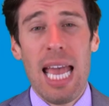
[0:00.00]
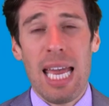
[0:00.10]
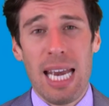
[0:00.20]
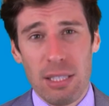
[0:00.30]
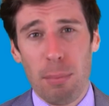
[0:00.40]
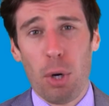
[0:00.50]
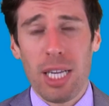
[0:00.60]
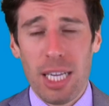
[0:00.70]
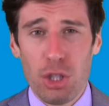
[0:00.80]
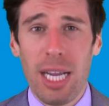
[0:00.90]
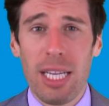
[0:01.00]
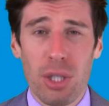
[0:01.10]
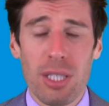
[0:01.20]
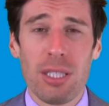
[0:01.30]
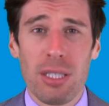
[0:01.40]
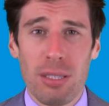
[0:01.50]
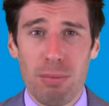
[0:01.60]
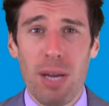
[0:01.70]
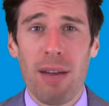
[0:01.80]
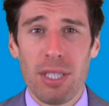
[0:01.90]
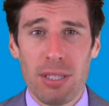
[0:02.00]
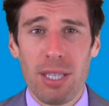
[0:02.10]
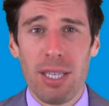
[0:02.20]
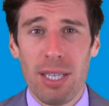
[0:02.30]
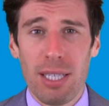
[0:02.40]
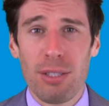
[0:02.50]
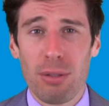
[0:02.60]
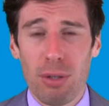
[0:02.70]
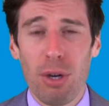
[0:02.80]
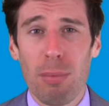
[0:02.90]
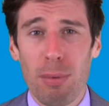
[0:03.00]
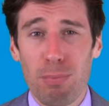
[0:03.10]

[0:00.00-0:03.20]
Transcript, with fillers: And as the market changes, obviously it's going to be,